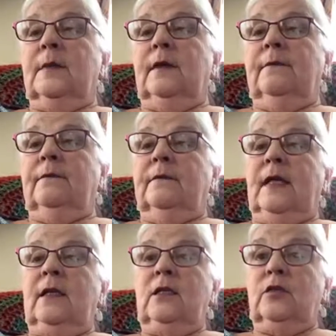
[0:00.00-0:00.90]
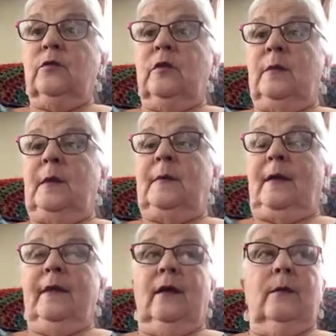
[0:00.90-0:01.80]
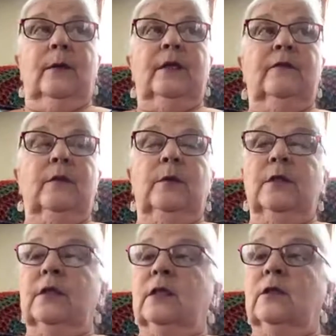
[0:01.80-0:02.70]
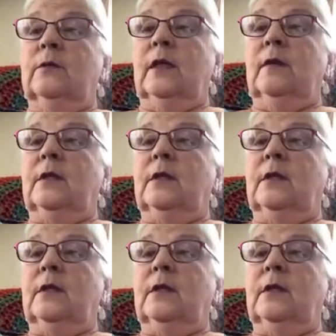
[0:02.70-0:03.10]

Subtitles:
But get in touch with me about that one if you want to do that,